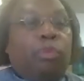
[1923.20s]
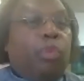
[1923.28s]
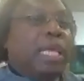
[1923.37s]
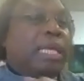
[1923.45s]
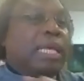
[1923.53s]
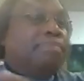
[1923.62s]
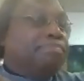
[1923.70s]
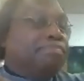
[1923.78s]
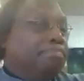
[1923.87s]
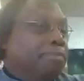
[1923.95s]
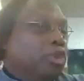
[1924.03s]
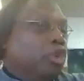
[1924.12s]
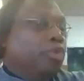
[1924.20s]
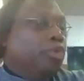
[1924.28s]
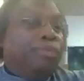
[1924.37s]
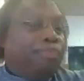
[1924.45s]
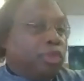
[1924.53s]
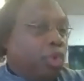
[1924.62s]
when we
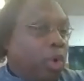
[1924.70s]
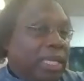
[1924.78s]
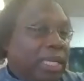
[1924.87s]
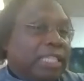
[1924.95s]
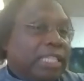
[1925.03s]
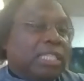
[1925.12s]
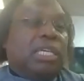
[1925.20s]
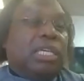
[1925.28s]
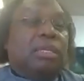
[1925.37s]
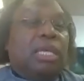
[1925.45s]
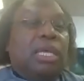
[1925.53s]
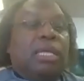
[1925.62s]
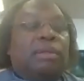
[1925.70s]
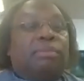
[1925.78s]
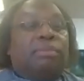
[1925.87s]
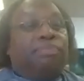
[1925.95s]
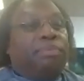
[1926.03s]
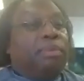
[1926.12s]
move toward next year,
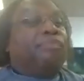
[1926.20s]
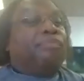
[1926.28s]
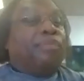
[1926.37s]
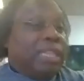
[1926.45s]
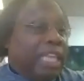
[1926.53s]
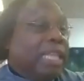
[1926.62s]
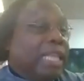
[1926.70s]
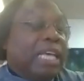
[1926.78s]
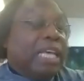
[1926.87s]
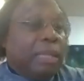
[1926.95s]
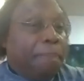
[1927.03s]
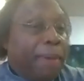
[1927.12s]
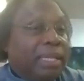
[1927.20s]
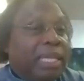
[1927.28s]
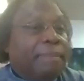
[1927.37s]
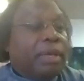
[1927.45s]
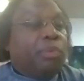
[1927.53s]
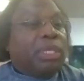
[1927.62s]
thinking that the
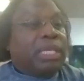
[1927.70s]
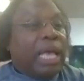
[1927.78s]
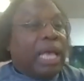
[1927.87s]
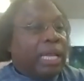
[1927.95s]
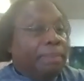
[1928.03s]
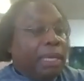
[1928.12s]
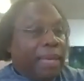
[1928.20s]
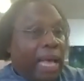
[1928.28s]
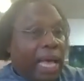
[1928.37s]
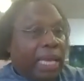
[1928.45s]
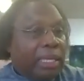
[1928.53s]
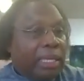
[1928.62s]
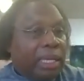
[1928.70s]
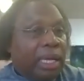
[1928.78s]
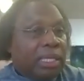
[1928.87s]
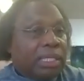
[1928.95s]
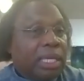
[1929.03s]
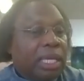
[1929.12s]
pandemic will kind of be behind
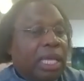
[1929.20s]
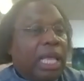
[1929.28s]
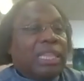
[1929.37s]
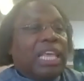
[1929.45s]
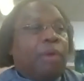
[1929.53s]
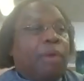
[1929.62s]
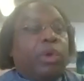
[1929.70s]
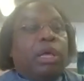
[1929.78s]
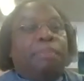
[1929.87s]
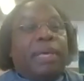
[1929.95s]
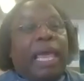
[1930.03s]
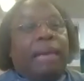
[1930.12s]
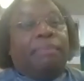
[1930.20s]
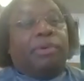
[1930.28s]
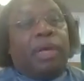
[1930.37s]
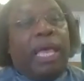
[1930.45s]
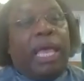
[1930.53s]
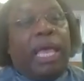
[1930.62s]
us, that we'll be
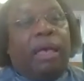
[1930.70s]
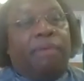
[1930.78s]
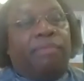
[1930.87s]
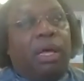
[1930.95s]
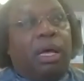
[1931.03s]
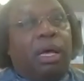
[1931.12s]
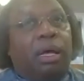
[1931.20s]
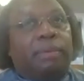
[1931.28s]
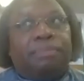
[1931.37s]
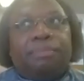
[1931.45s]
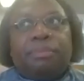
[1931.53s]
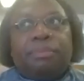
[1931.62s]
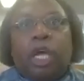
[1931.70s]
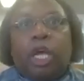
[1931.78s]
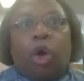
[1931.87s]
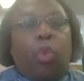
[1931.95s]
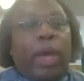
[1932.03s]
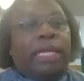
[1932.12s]
able to have
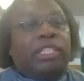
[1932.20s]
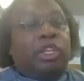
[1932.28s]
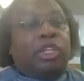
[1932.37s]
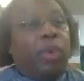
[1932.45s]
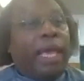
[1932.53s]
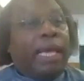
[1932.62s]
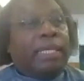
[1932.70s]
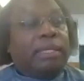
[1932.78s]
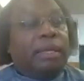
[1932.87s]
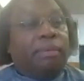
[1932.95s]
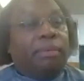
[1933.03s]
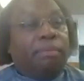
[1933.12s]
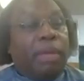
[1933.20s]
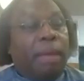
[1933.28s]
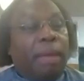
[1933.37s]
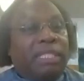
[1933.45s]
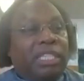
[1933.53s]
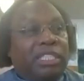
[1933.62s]
a way to
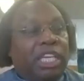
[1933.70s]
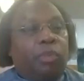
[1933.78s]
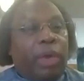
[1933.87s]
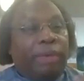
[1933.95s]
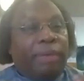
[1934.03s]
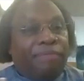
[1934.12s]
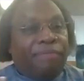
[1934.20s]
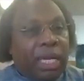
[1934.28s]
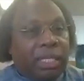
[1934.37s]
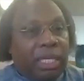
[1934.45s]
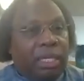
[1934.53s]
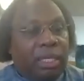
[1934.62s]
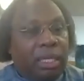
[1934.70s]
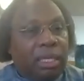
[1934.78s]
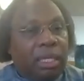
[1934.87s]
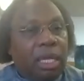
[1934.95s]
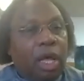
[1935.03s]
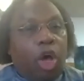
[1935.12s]
to generate funding
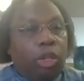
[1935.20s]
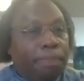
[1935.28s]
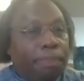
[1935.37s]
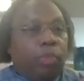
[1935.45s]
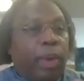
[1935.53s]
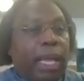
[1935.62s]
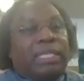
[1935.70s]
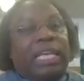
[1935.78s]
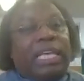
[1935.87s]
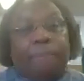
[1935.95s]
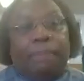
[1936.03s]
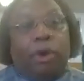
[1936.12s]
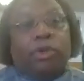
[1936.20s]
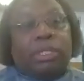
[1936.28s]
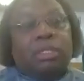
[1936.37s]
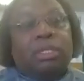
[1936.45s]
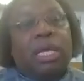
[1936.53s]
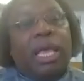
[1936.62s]
on both ways, in
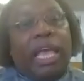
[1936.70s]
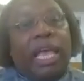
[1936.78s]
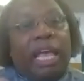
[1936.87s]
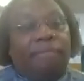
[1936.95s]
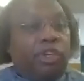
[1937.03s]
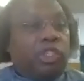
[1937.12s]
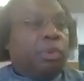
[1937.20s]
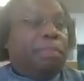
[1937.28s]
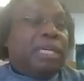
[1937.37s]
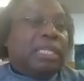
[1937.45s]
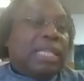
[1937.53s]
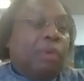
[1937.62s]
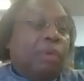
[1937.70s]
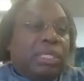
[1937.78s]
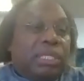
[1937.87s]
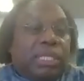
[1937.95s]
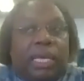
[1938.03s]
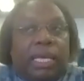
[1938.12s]
person and virtual. Because
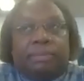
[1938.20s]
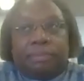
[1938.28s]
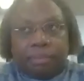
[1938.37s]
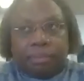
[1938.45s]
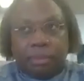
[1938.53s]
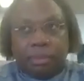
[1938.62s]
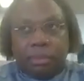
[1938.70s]
I would say